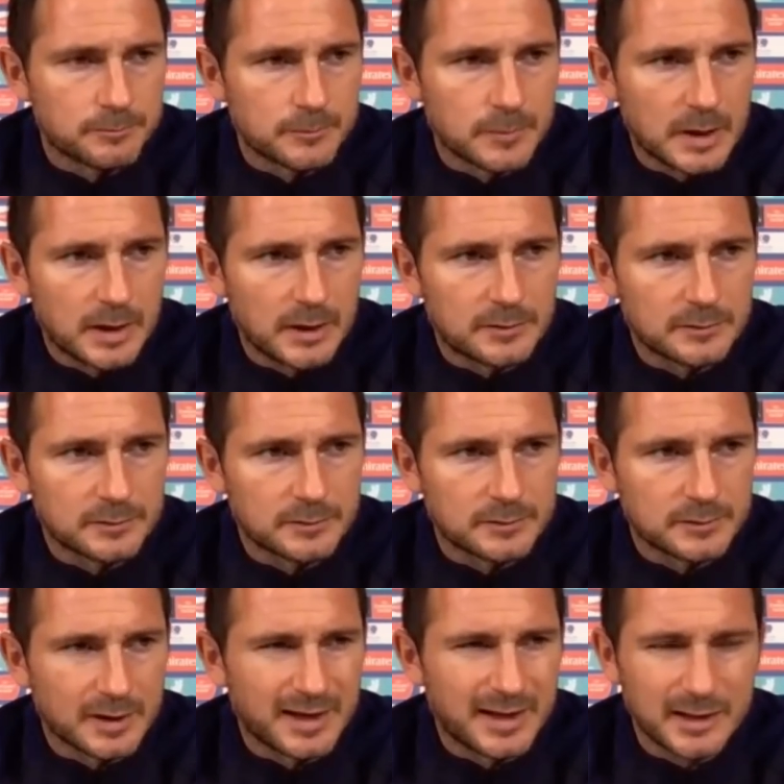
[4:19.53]
And
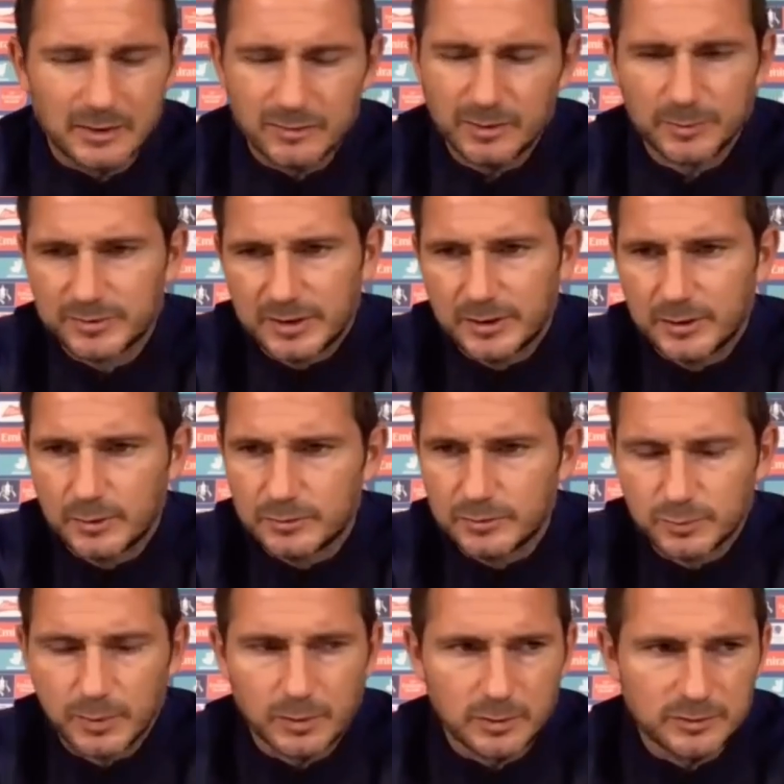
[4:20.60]
the league is obviously huge as
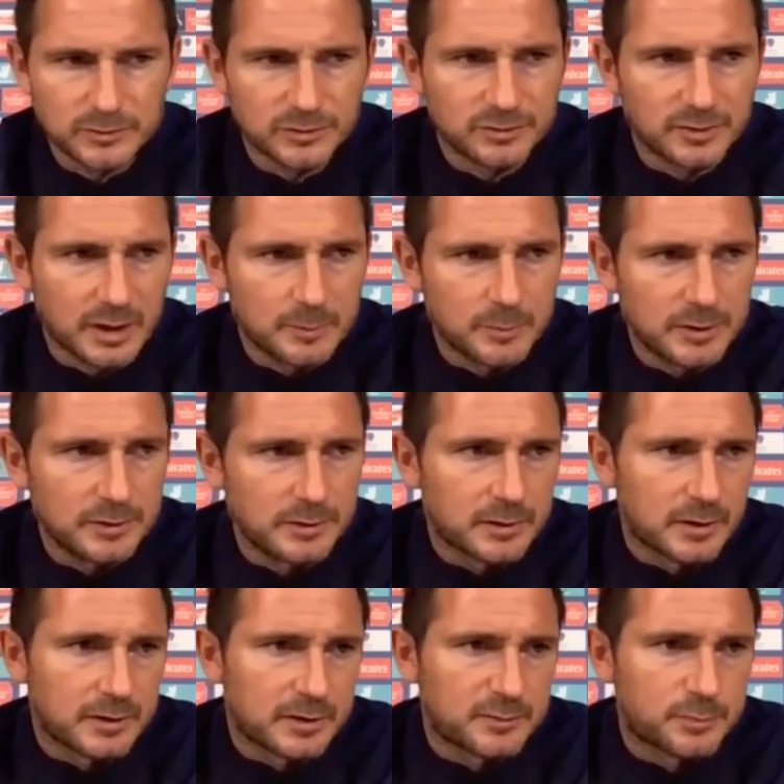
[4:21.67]
well, as you say. But
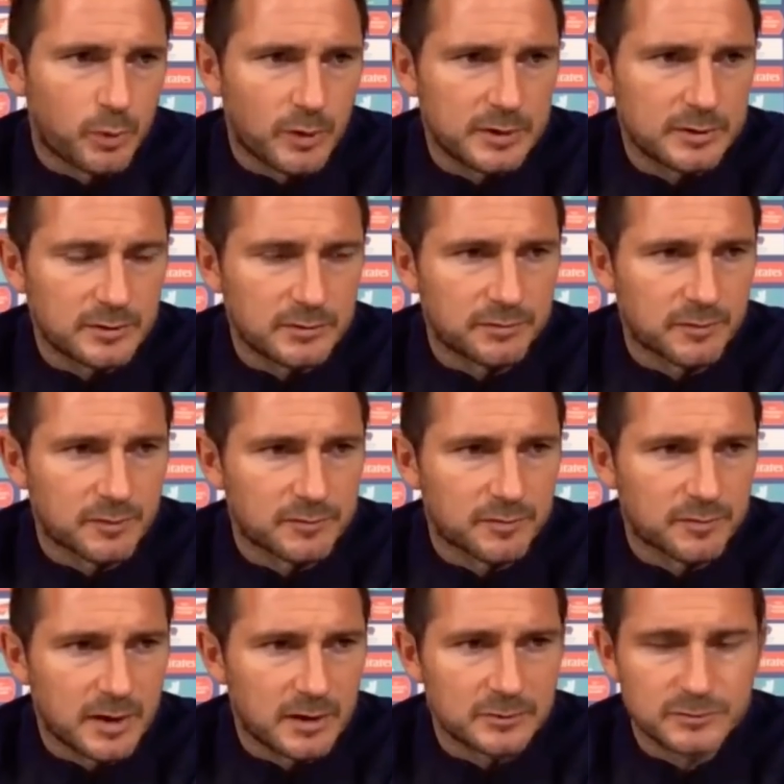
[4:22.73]
at this point, you
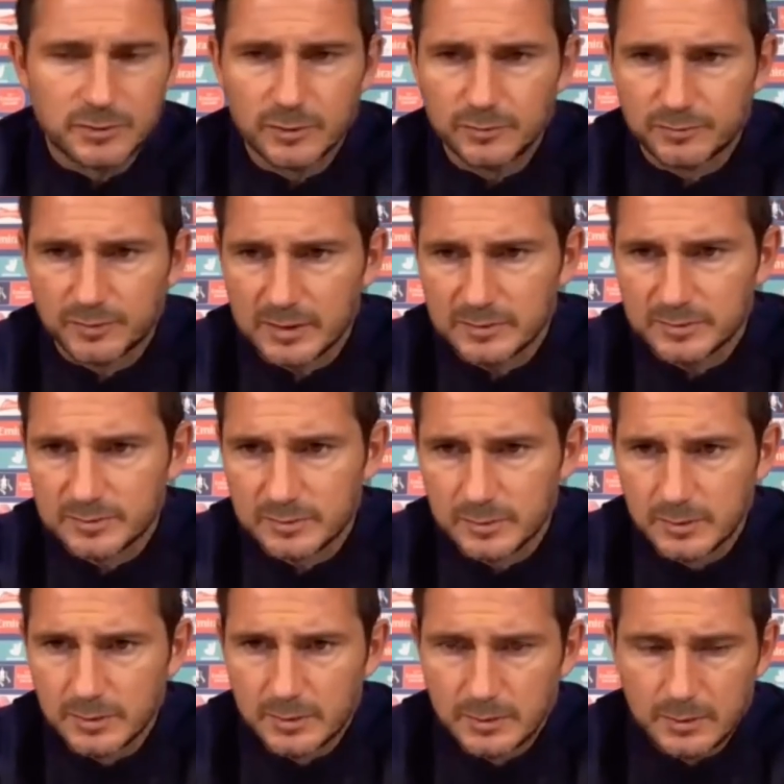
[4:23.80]
fight on two fronts,
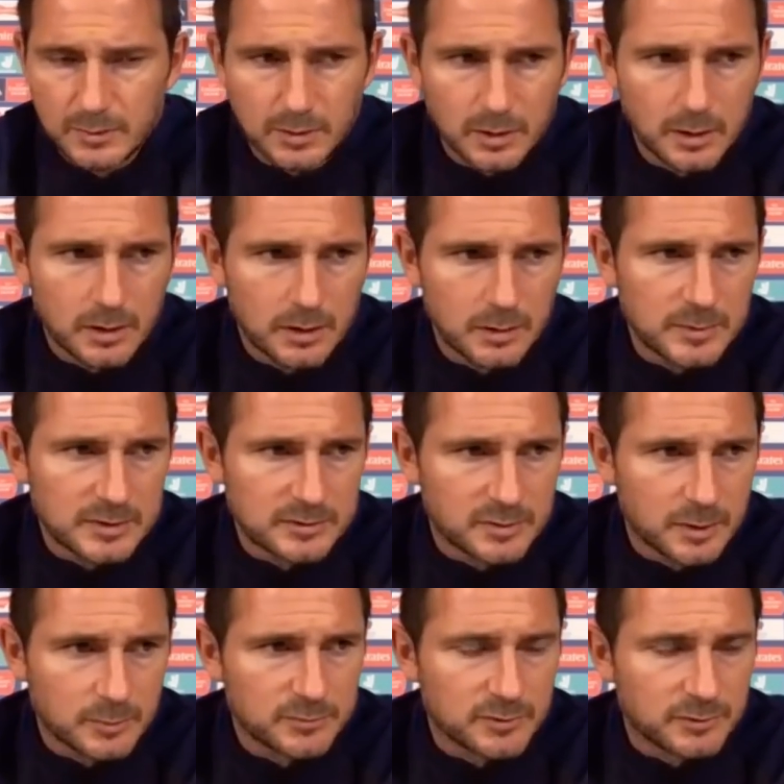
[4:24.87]
in
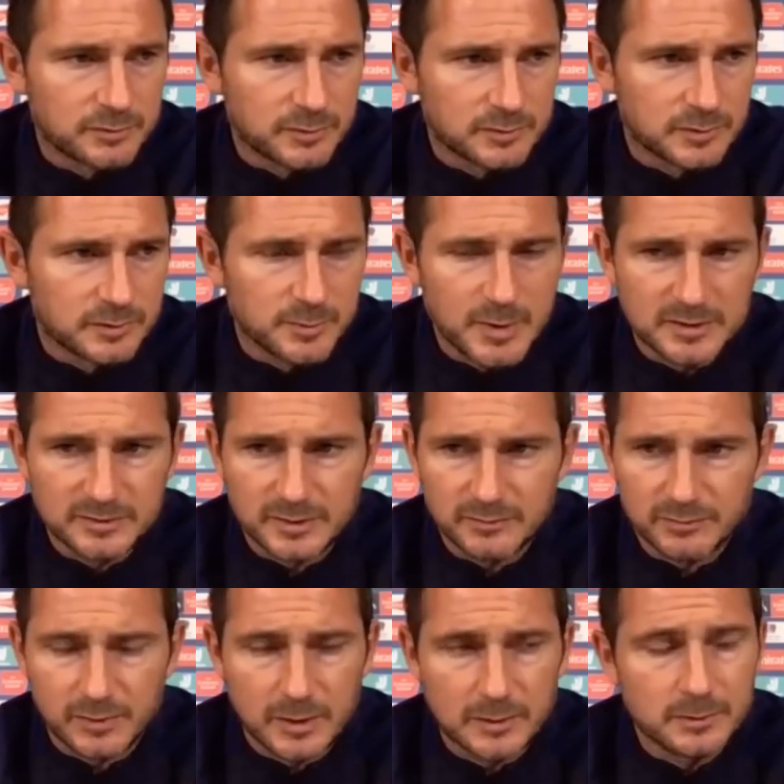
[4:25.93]
terms of on a domestic
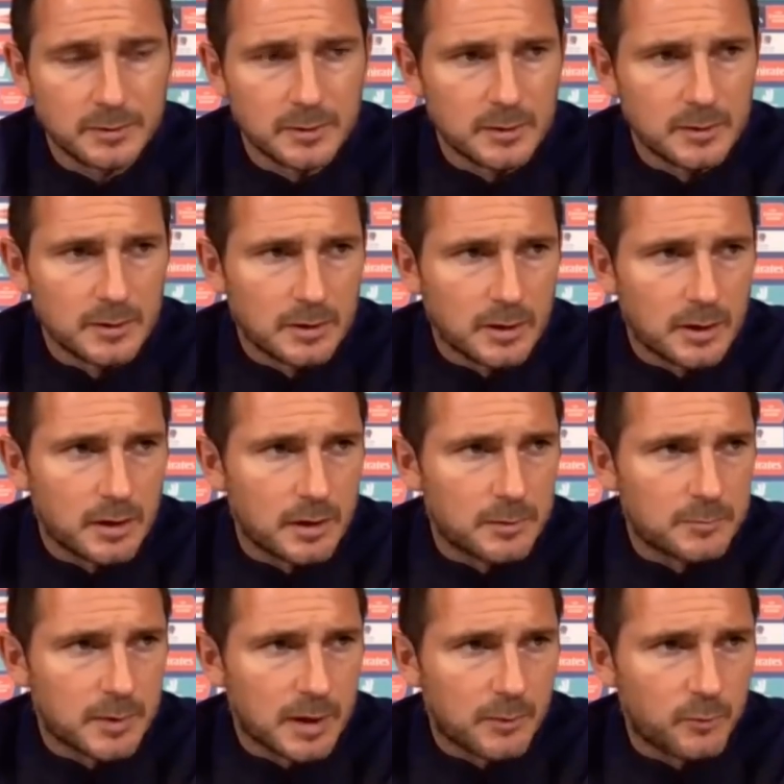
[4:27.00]
front,
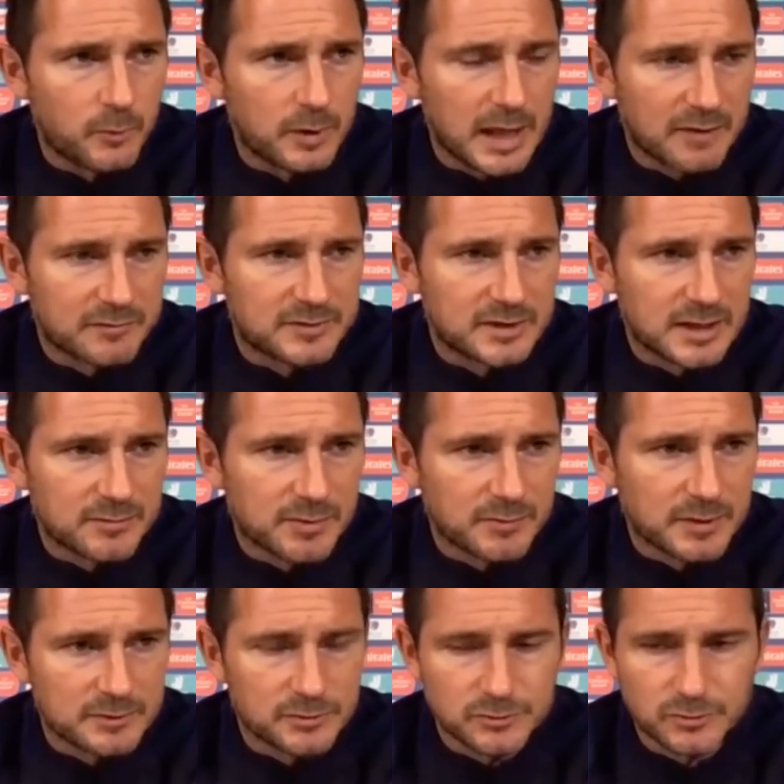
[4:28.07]
and we have to give
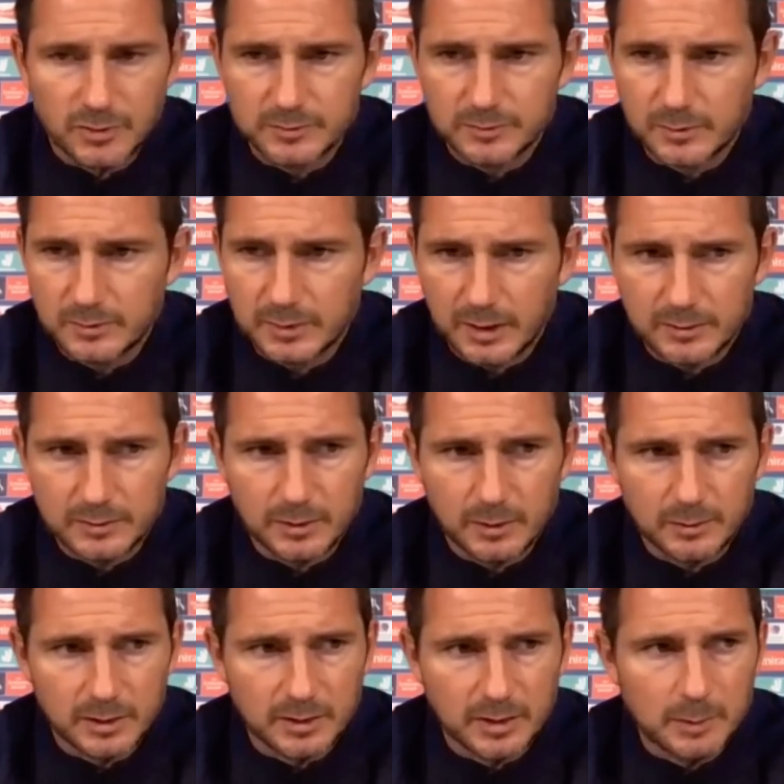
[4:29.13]
everything to try and do that. You know,
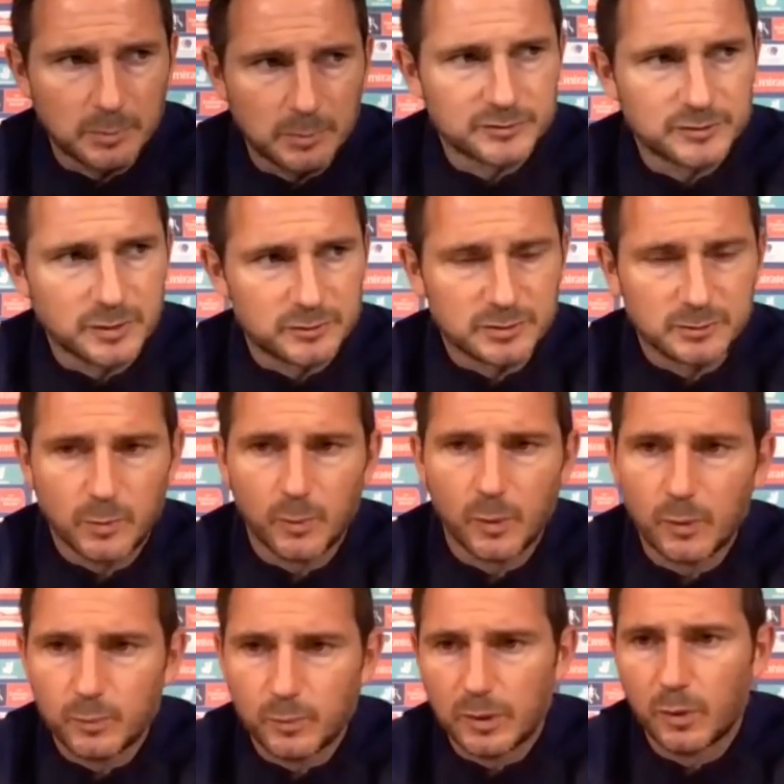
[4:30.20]
a club like Chelsea
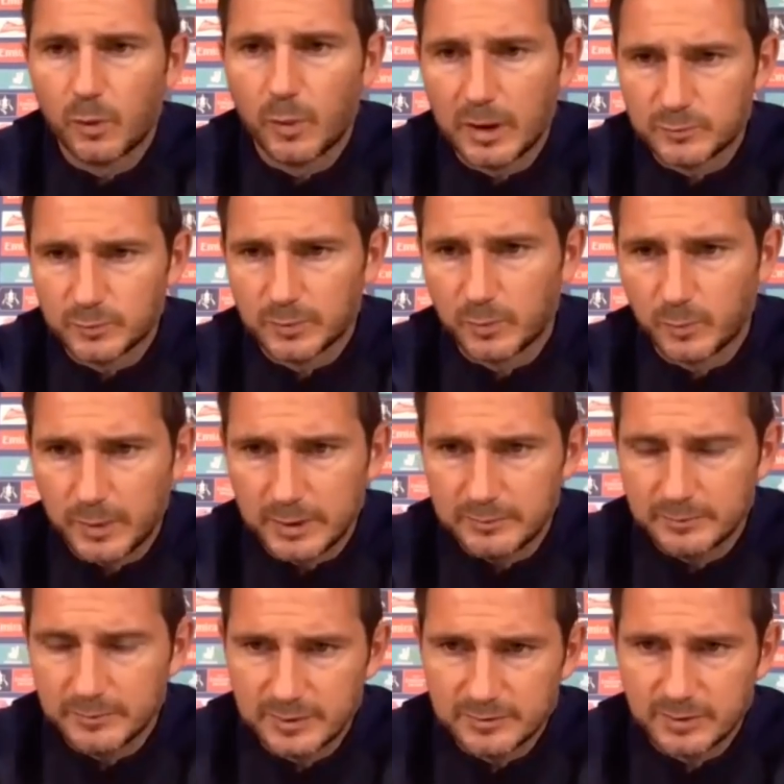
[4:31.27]
will always want to
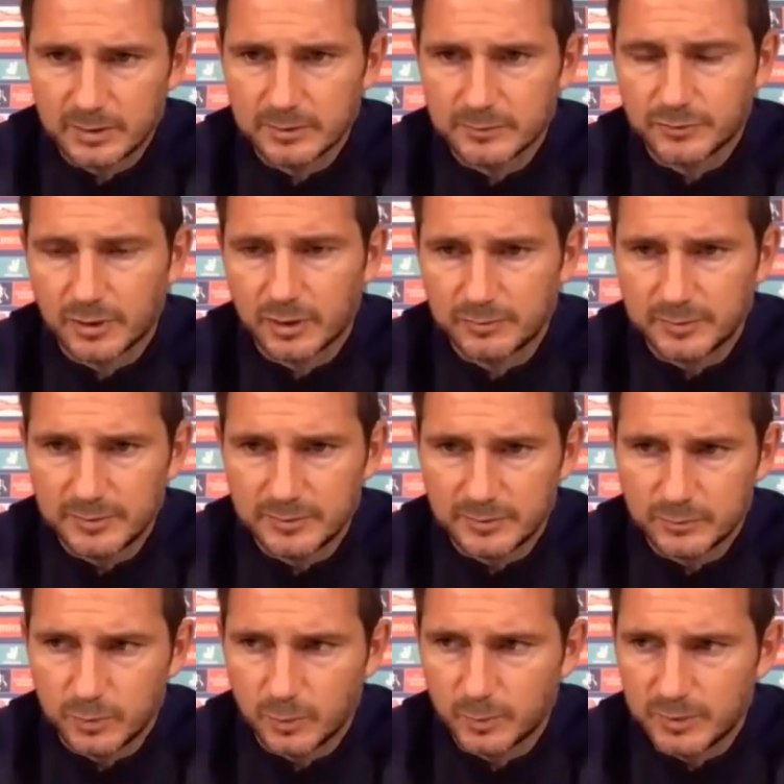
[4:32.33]
win these kind of trophies.
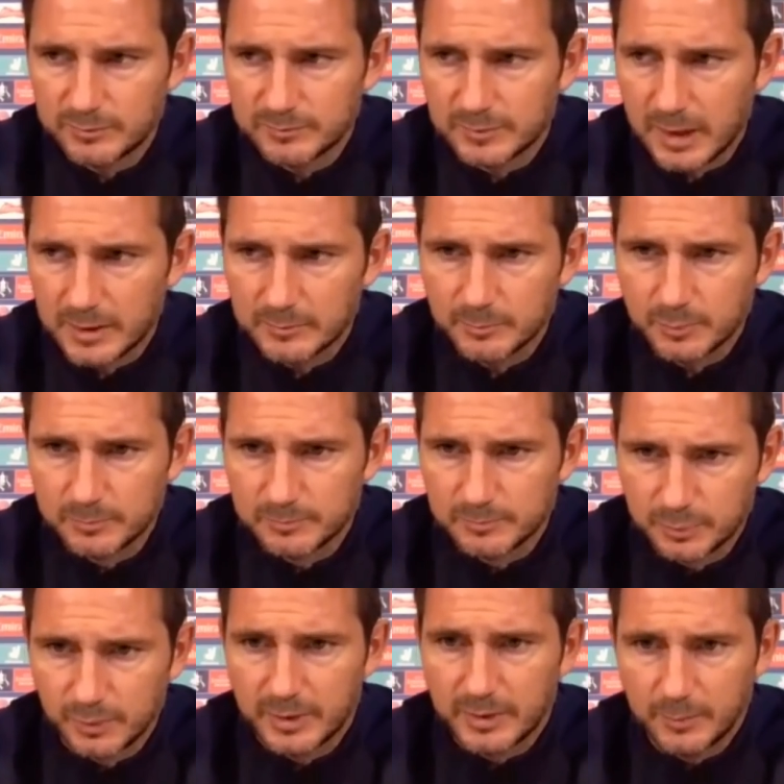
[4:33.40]
It's what we've done
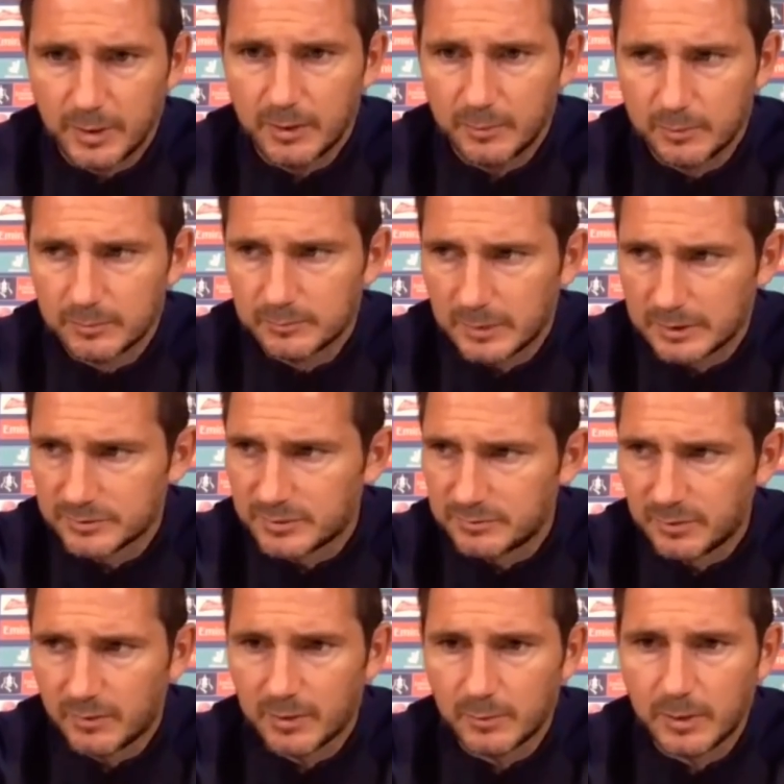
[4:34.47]
pretty well, actually
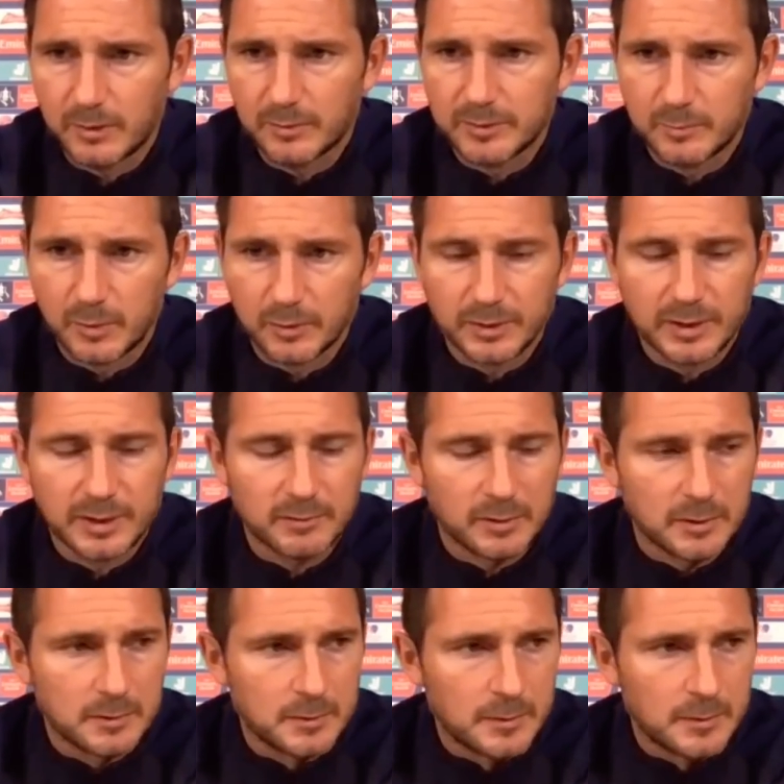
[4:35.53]
very well in the modern era.